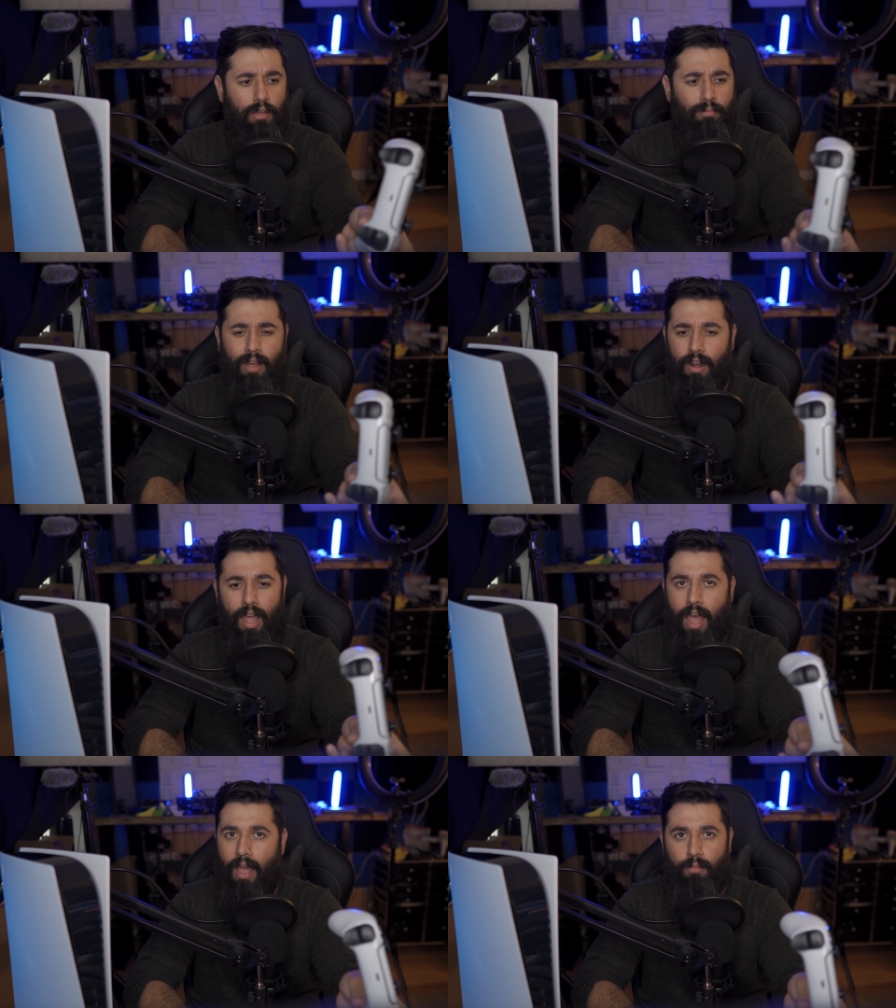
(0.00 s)
but
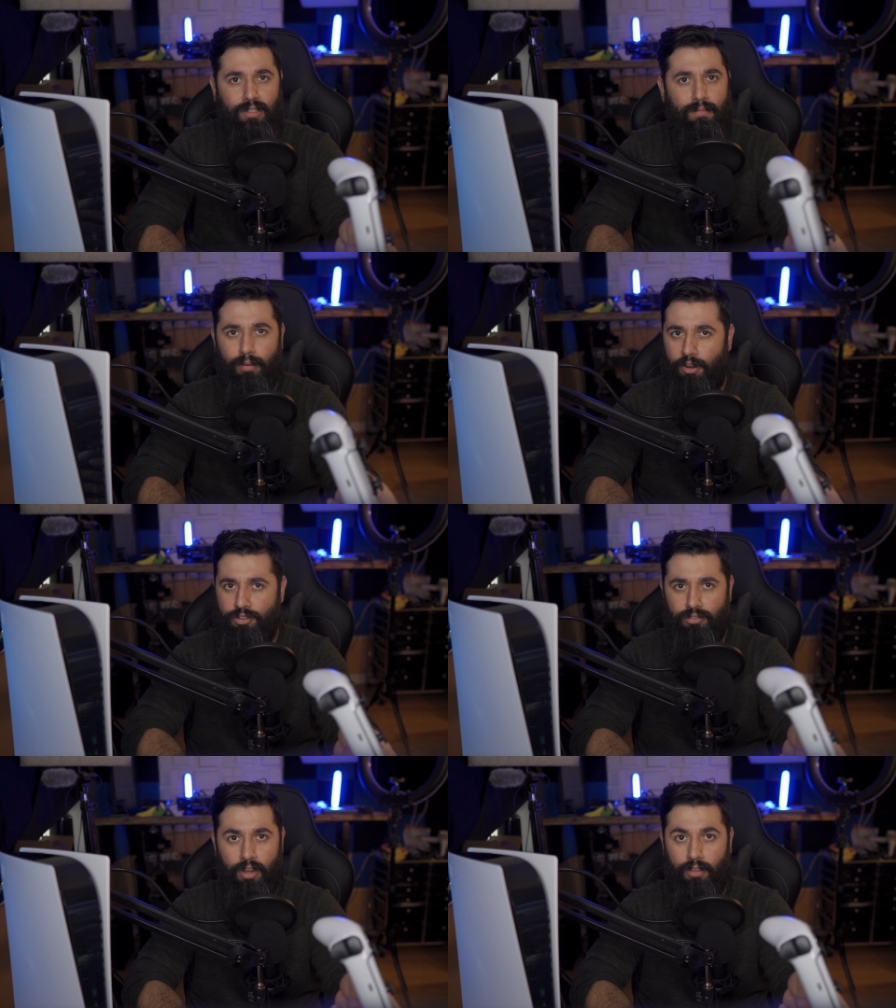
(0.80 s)
I wasn't
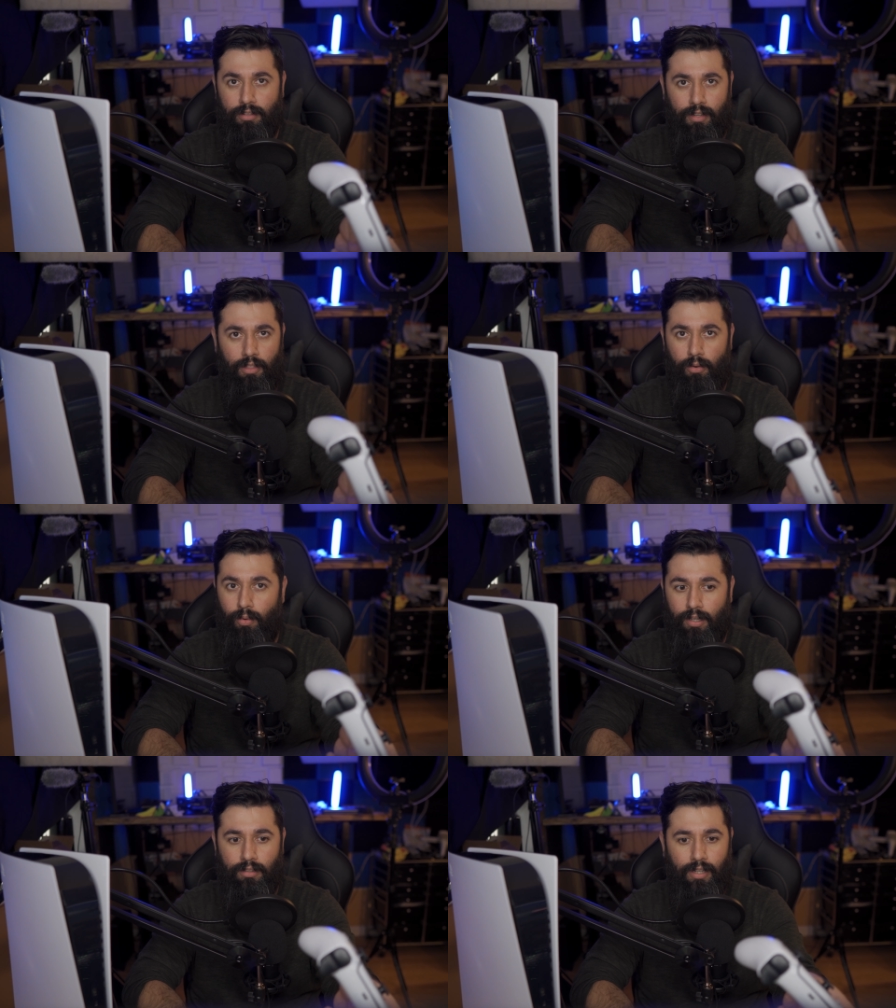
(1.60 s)
partial to either
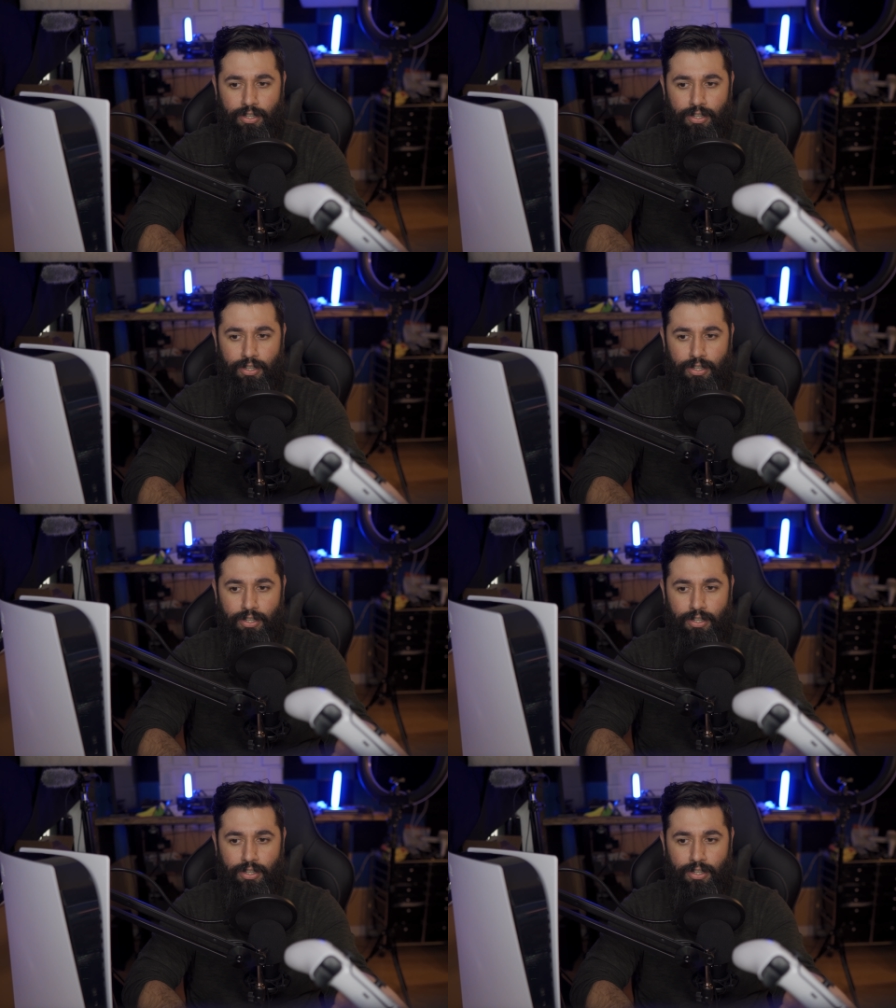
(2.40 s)
one.